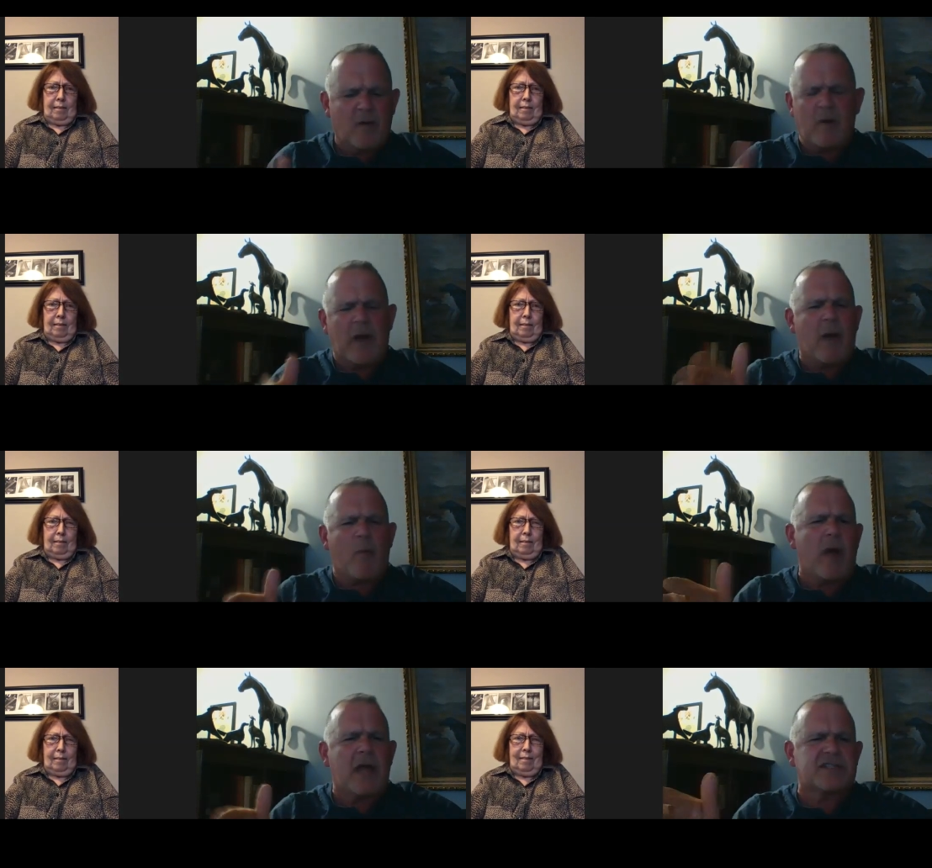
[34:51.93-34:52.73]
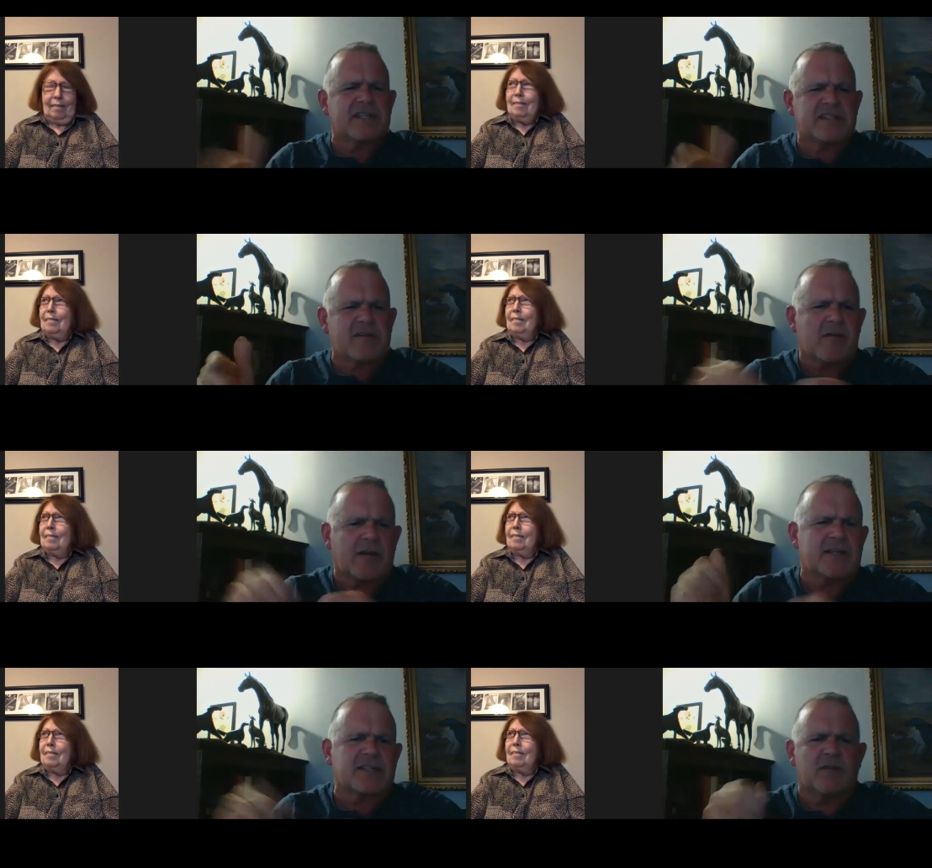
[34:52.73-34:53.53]
Speaker 1: Well, why is this dog
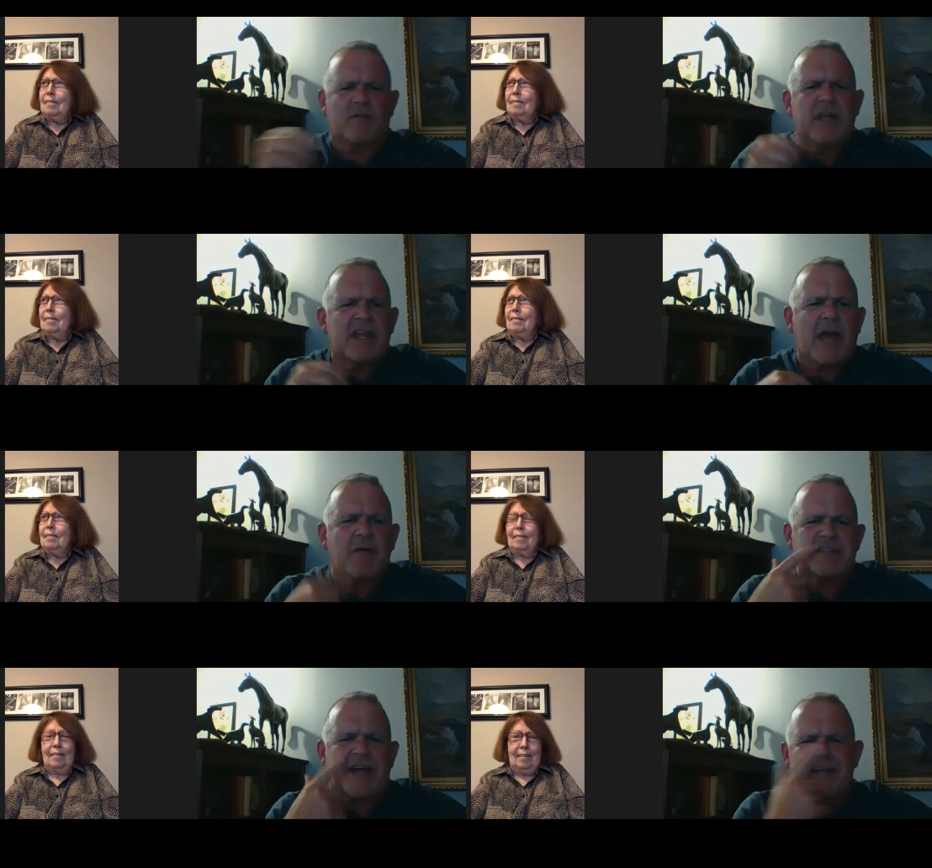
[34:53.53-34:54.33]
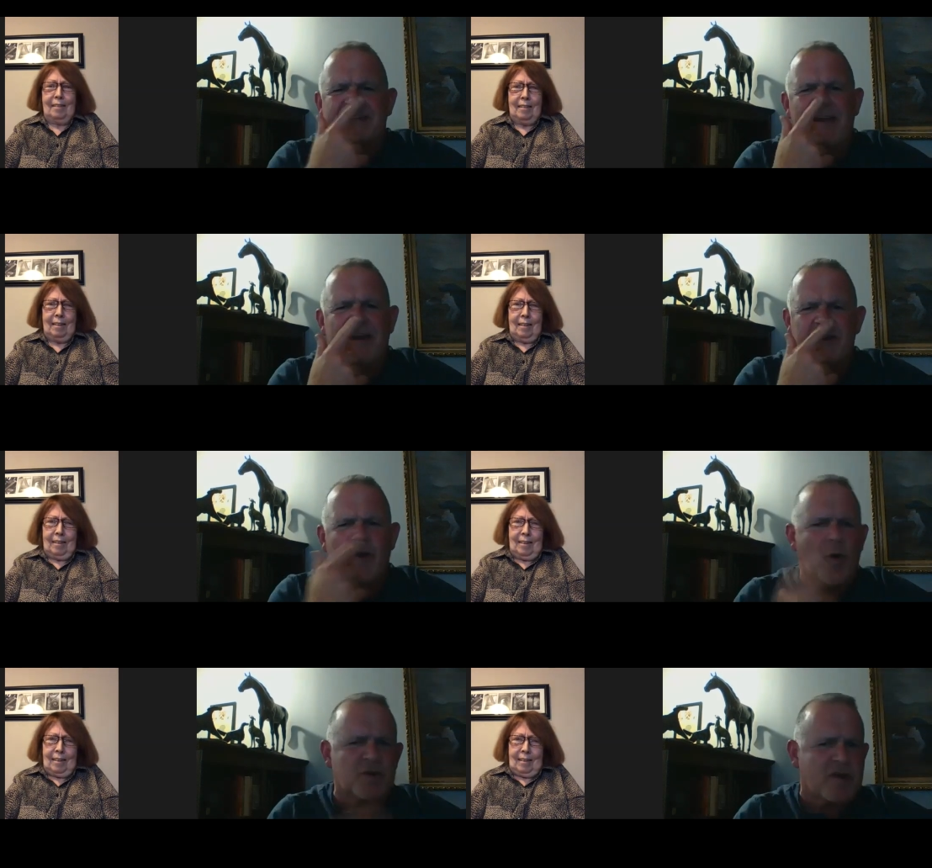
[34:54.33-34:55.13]
like this? I was I had done a
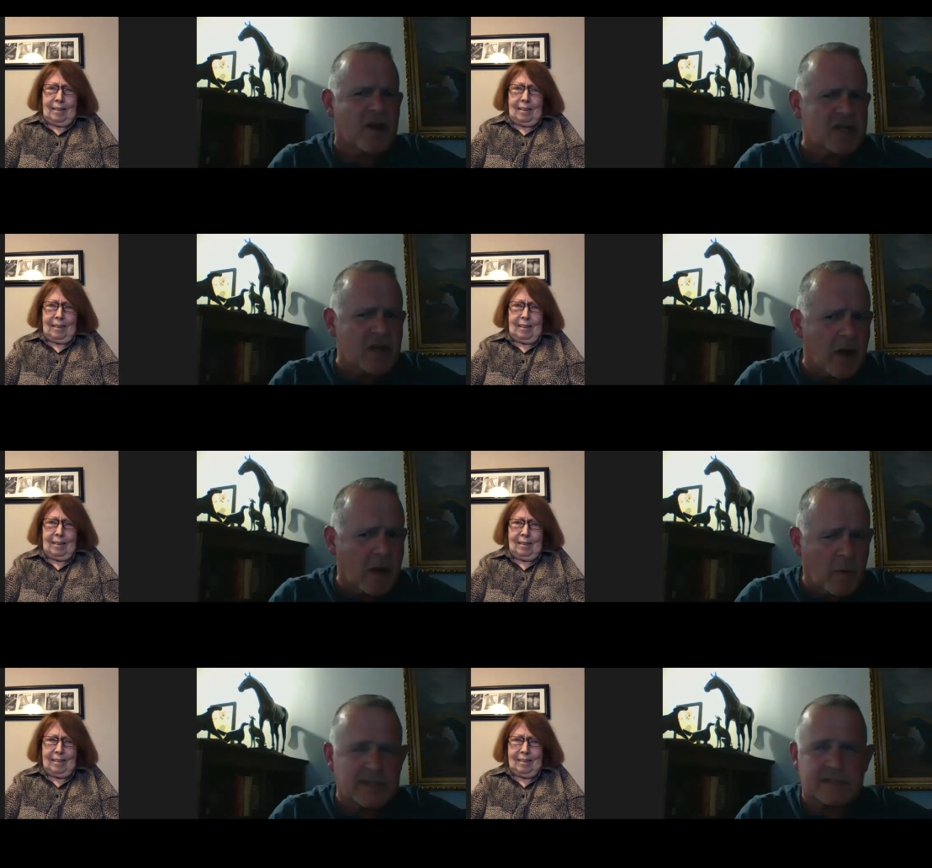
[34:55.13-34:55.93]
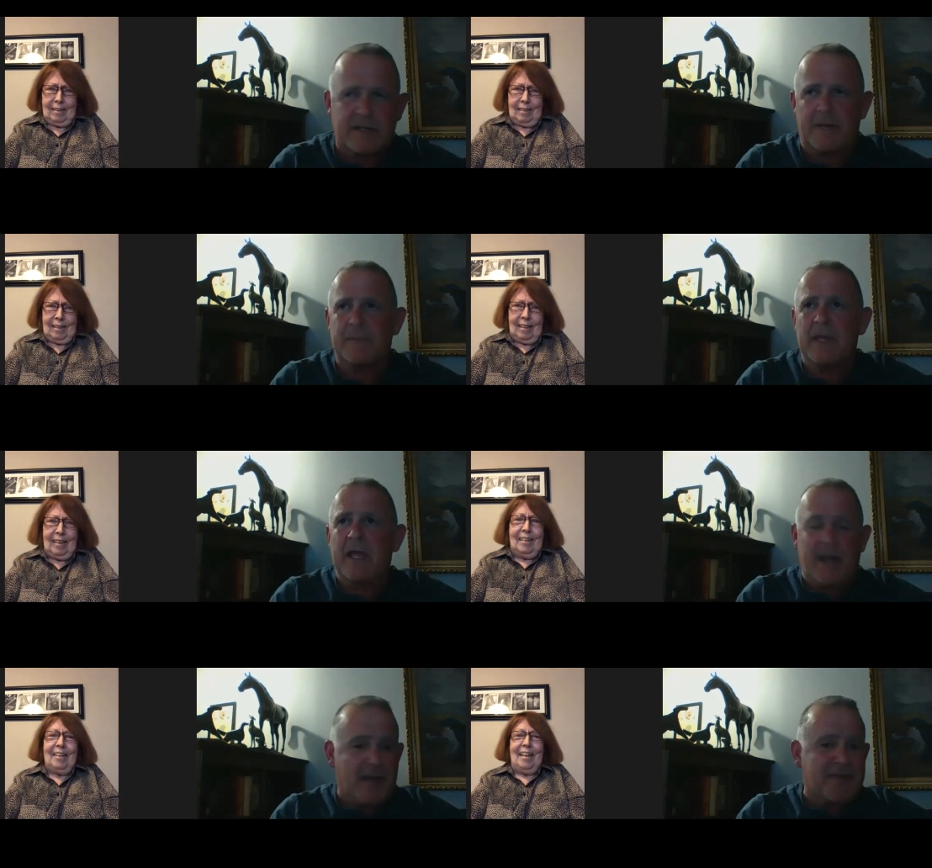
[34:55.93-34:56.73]
nose on a dog one time,
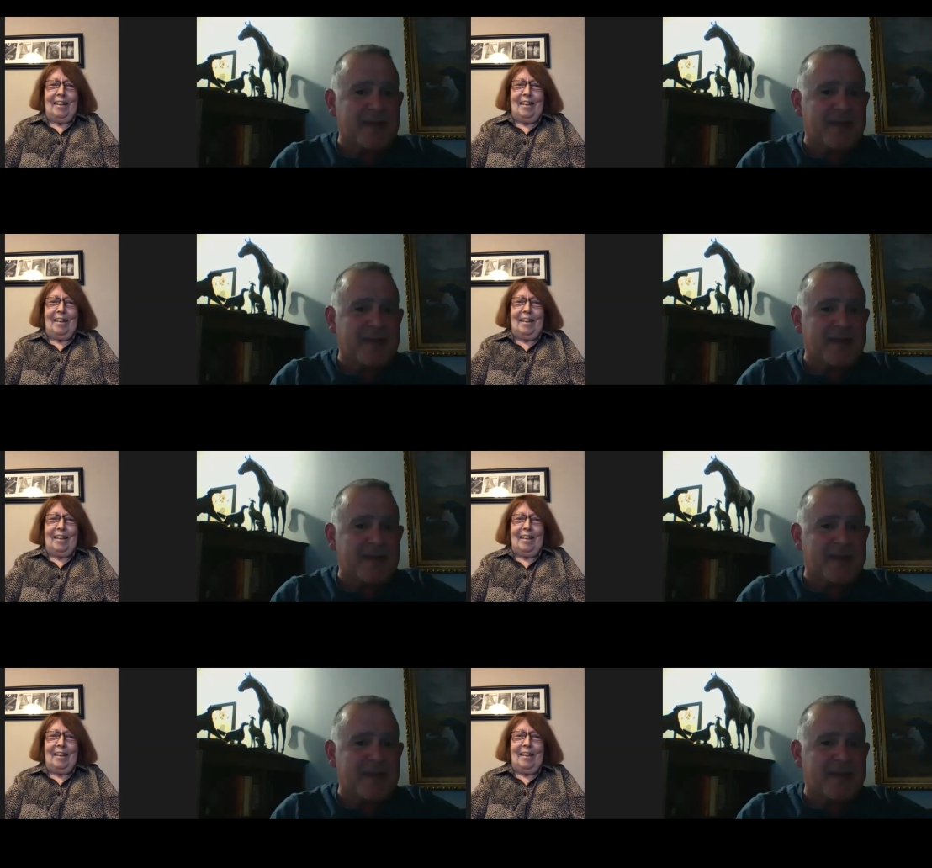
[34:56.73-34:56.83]
and yeah.